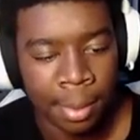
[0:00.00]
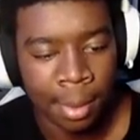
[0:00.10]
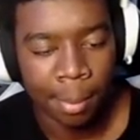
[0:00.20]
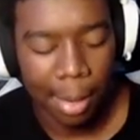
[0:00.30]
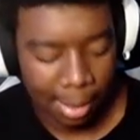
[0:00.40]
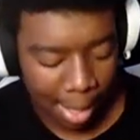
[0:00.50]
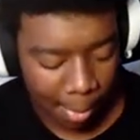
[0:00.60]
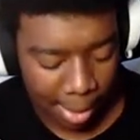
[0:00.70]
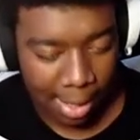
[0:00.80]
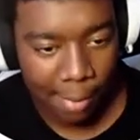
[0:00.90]
Not gonna lie, I would
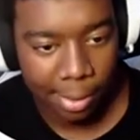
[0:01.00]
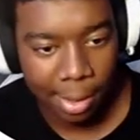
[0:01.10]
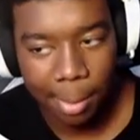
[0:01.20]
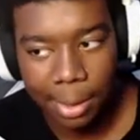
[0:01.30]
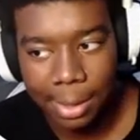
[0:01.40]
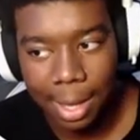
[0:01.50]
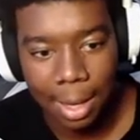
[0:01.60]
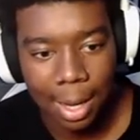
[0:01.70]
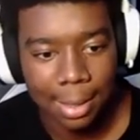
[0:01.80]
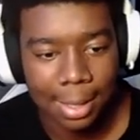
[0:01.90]
have never thought about that in
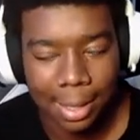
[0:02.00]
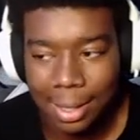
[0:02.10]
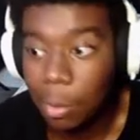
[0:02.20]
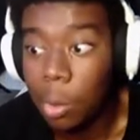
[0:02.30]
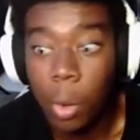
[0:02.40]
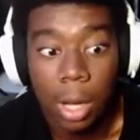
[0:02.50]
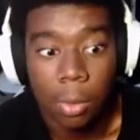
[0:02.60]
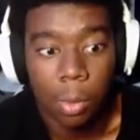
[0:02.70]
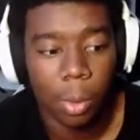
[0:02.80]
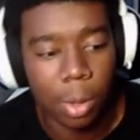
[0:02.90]
hide and seek, because that wouldn't work in the
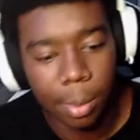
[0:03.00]
real world, bro.